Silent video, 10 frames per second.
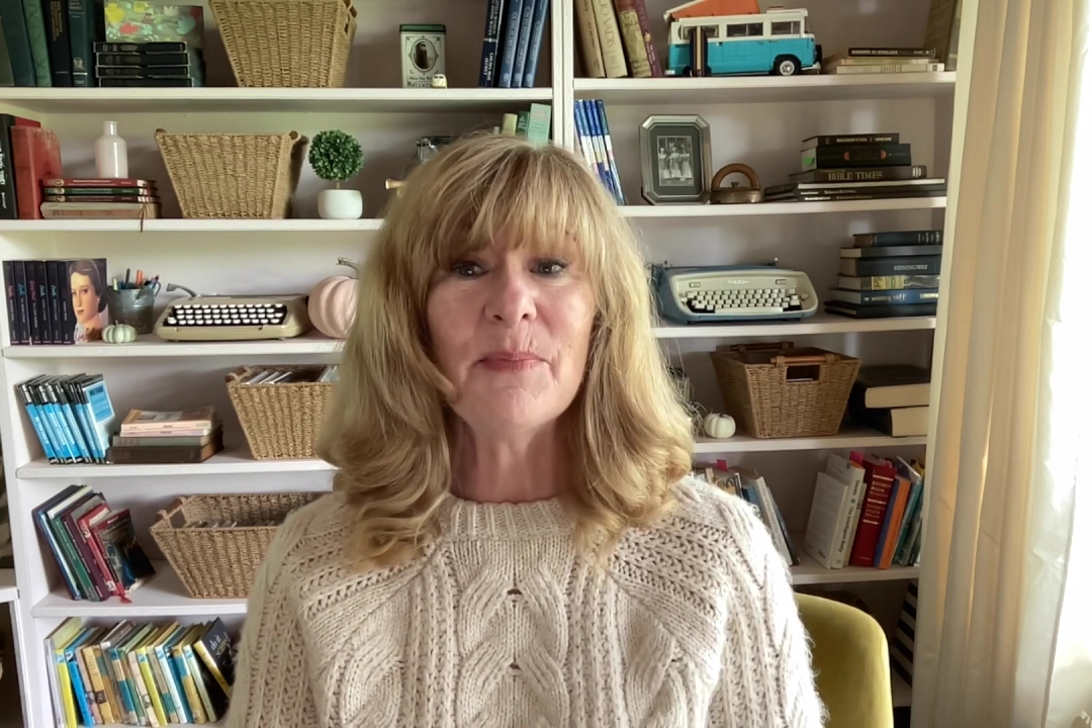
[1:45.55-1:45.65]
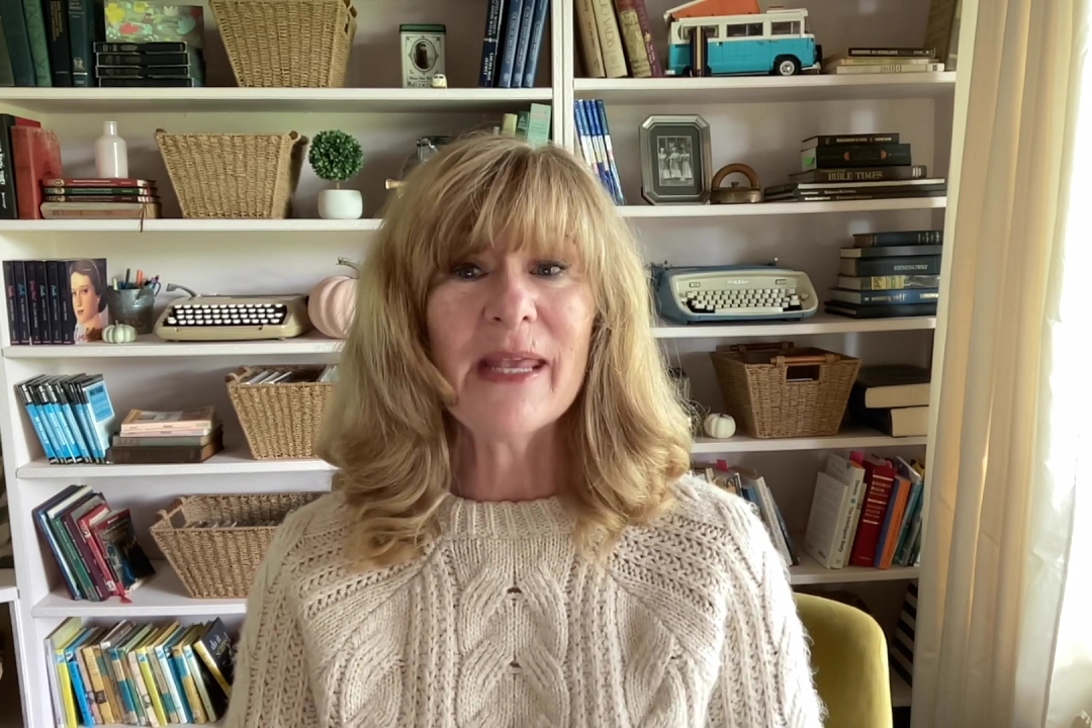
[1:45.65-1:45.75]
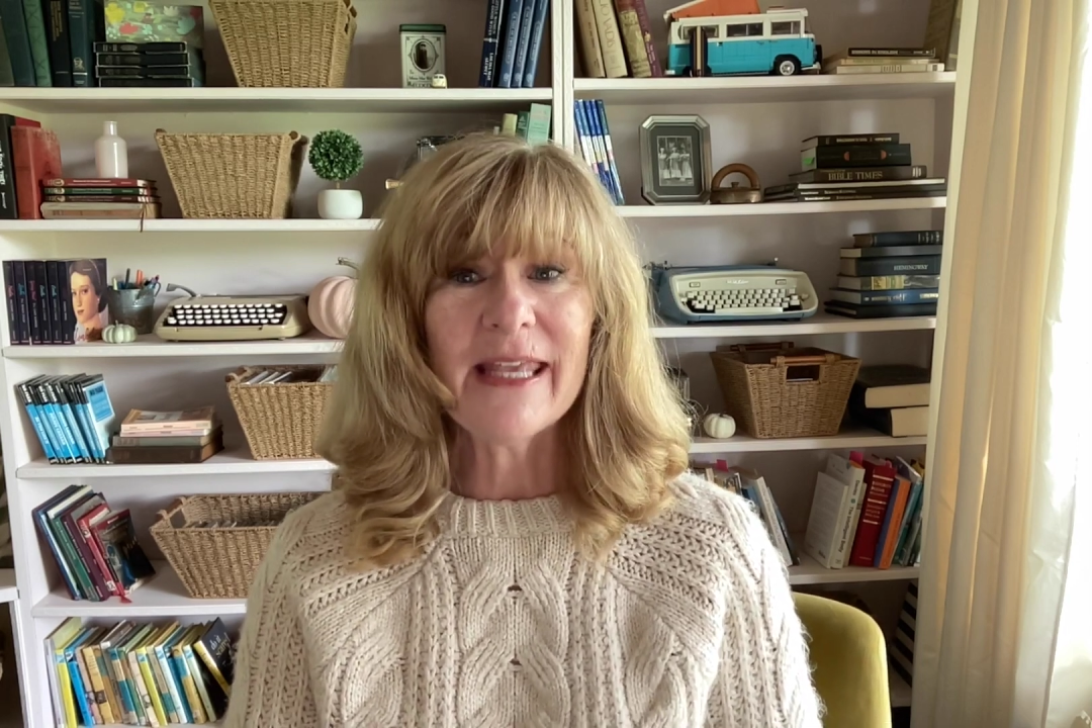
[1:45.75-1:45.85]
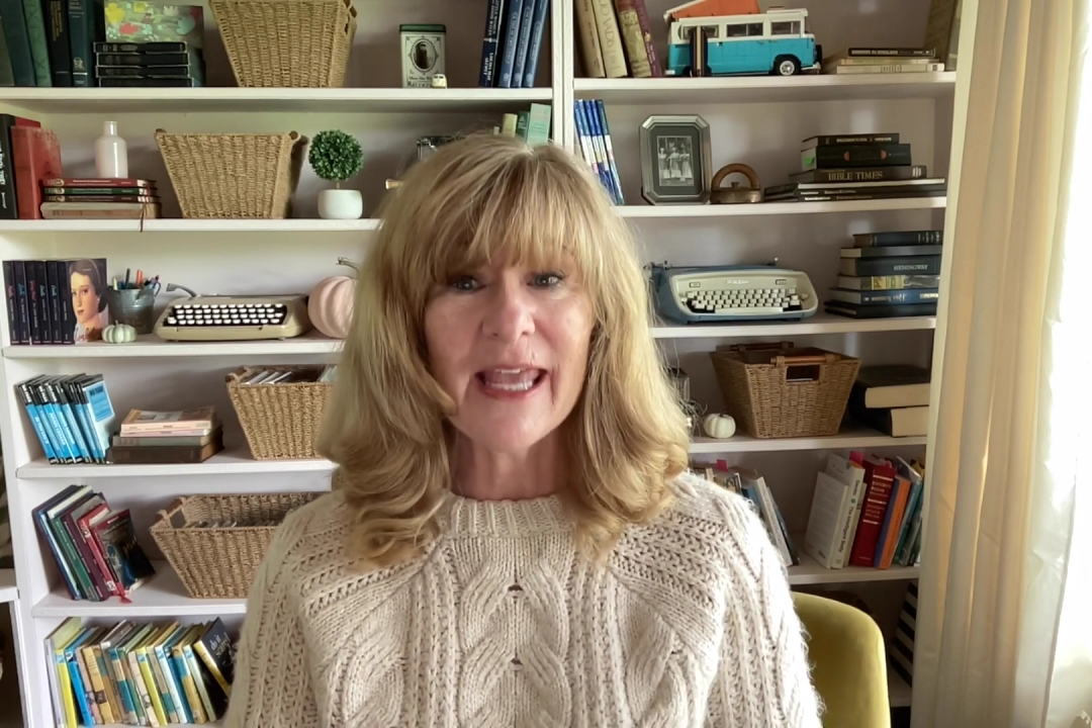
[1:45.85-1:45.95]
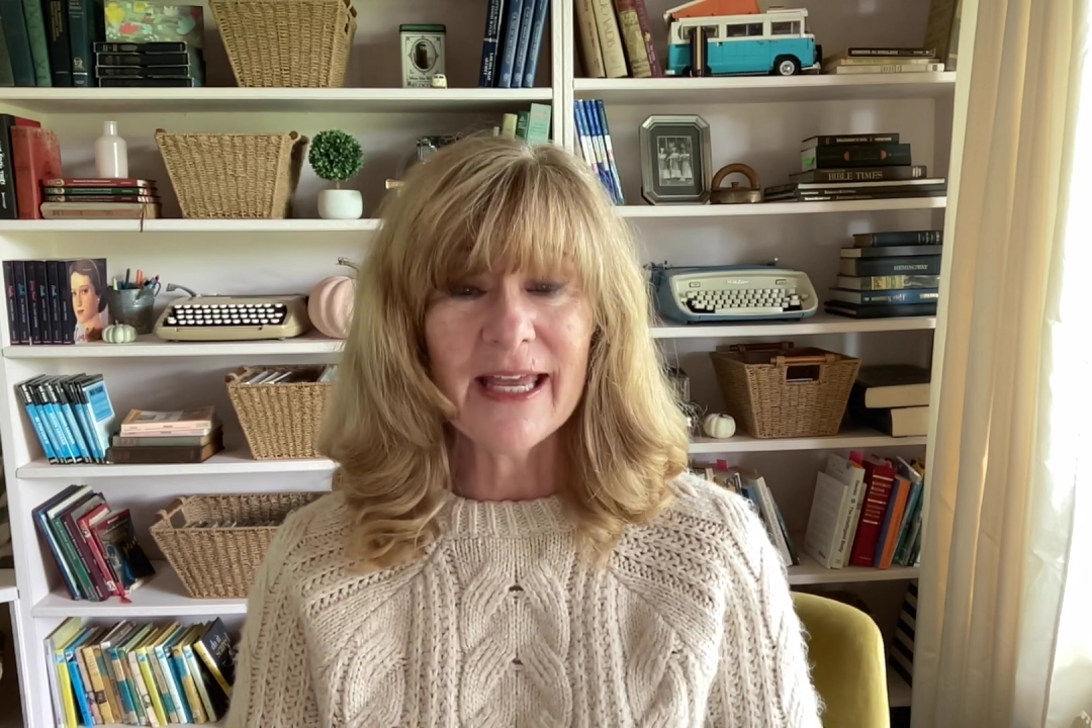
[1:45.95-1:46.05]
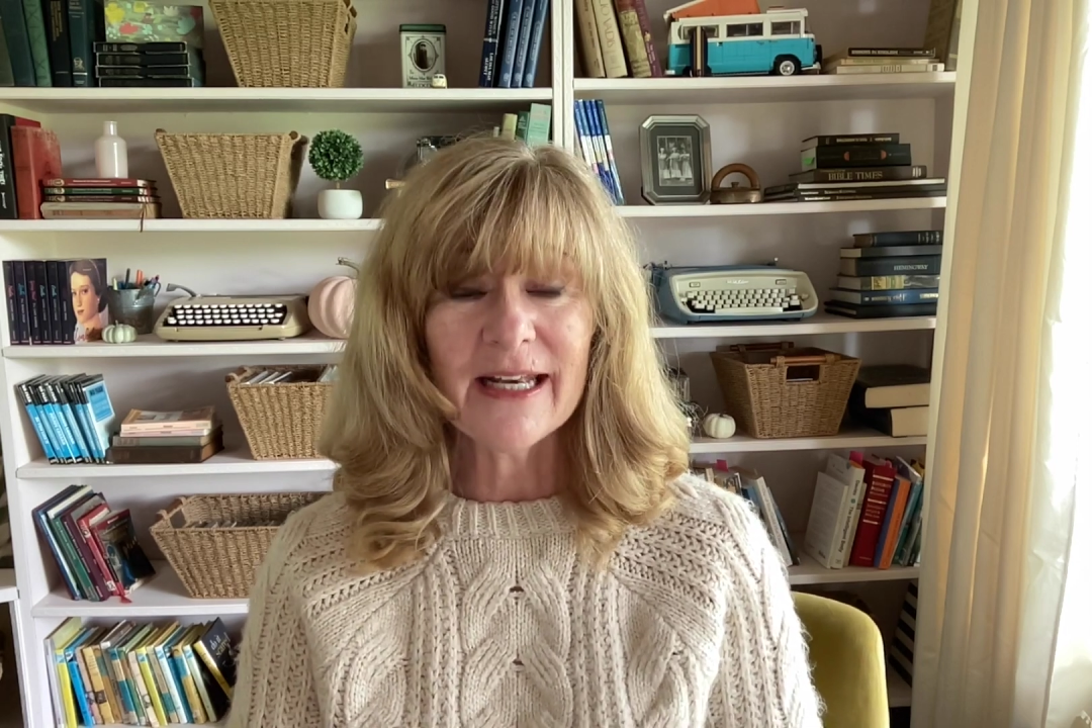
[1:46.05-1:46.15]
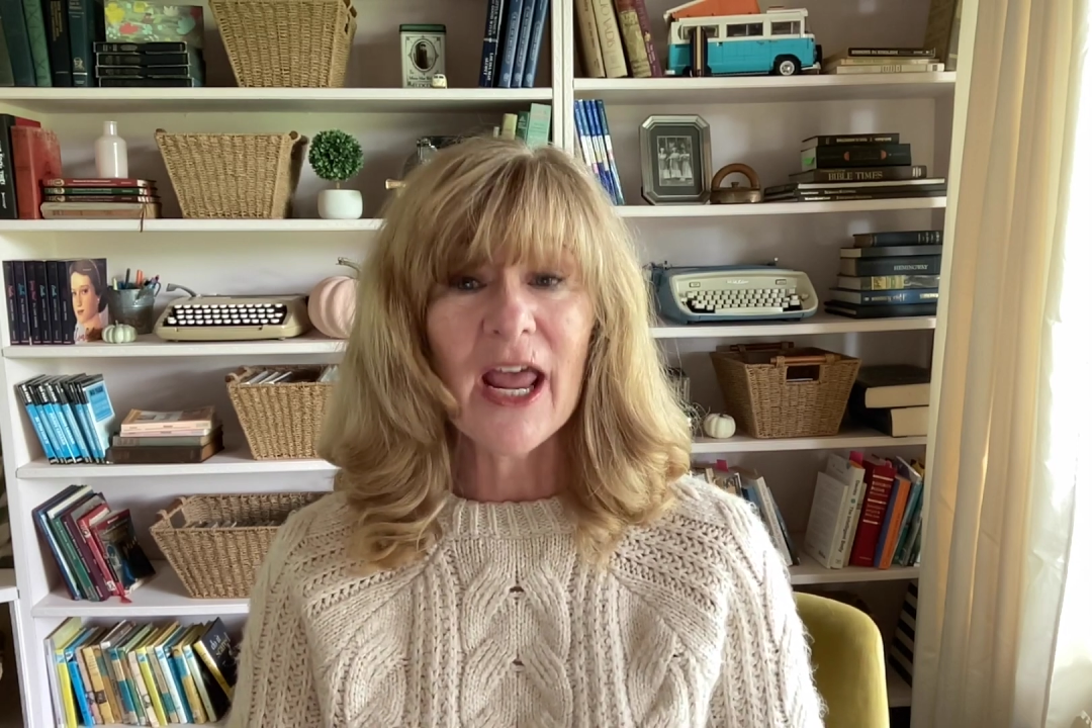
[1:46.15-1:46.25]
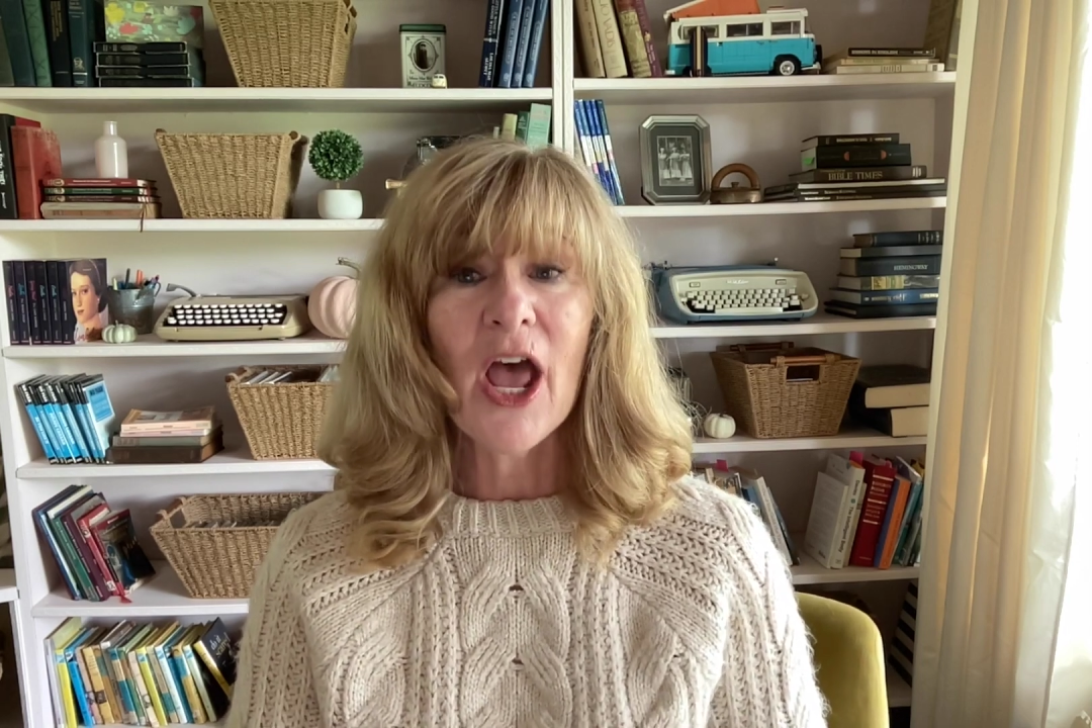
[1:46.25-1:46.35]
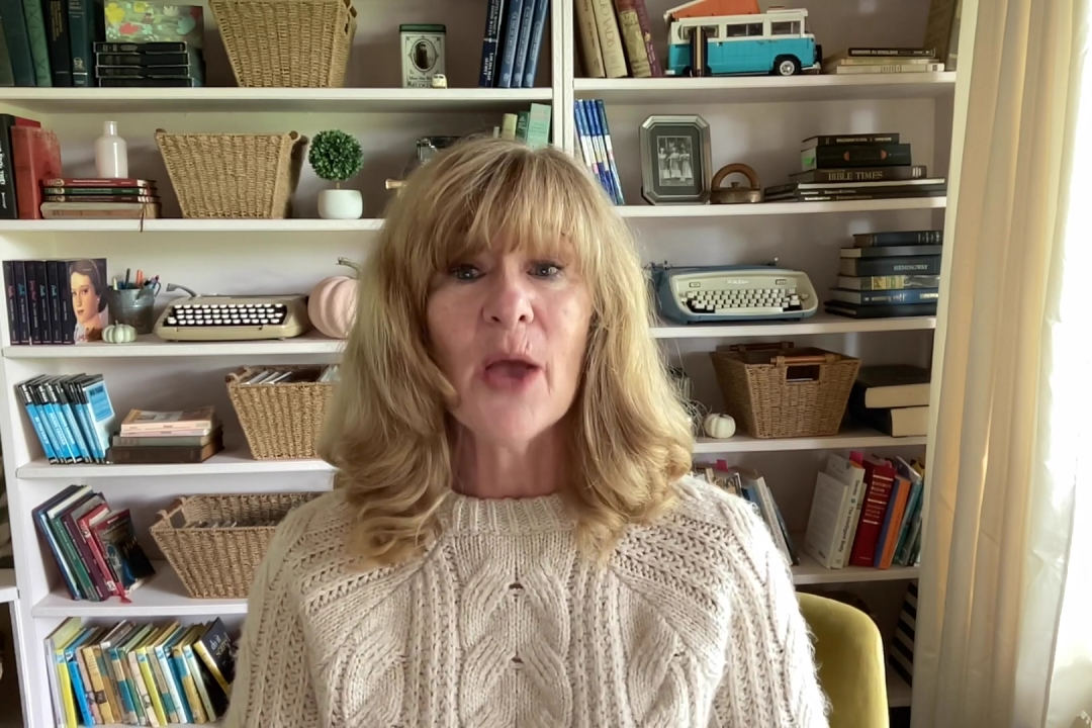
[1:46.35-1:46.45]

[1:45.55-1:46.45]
begin